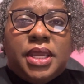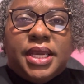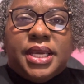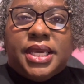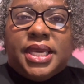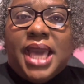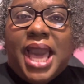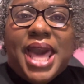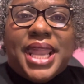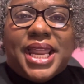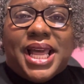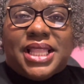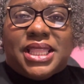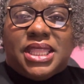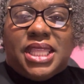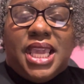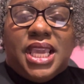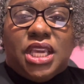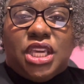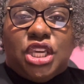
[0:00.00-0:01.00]
God, I
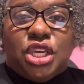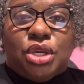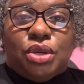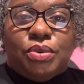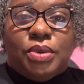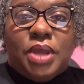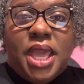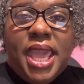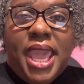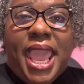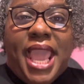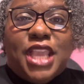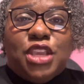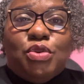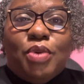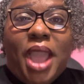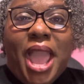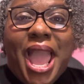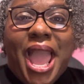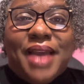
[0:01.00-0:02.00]
thank you. And you
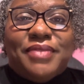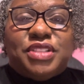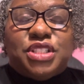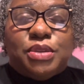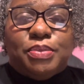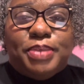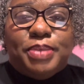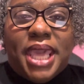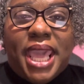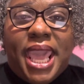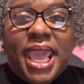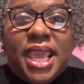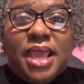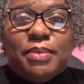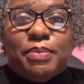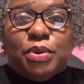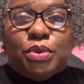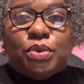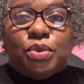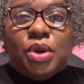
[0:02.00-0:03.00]
have to be
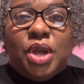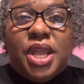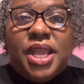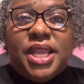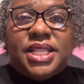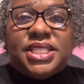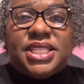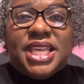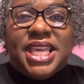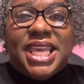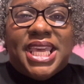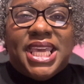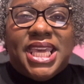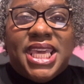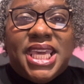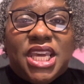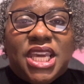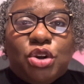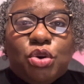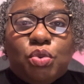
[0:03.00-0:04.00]
able to
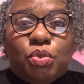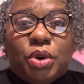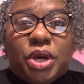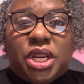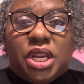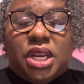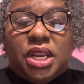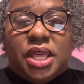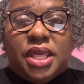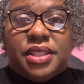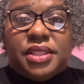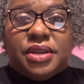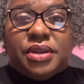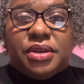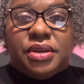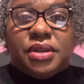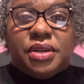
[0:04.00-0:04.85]
hear one another